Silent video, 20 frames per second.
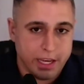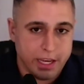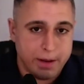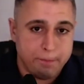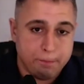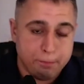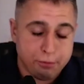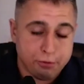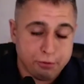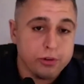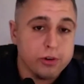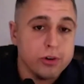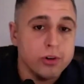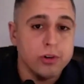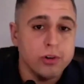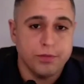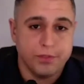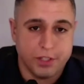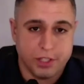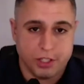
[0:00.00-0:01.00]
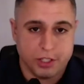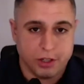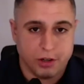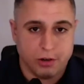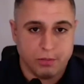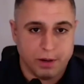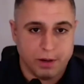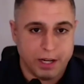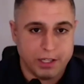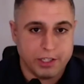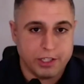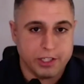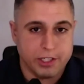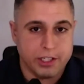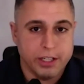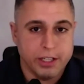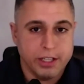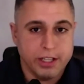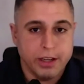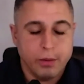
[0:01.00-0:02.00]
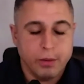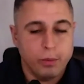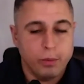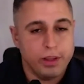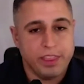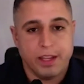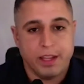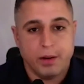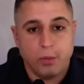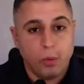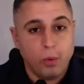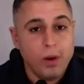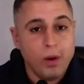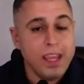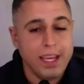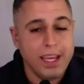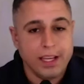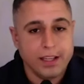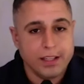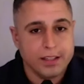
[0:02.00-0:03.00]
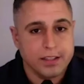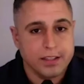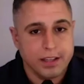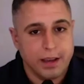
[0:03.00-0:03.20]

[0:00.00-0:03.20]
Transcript: improved so much, within weeks.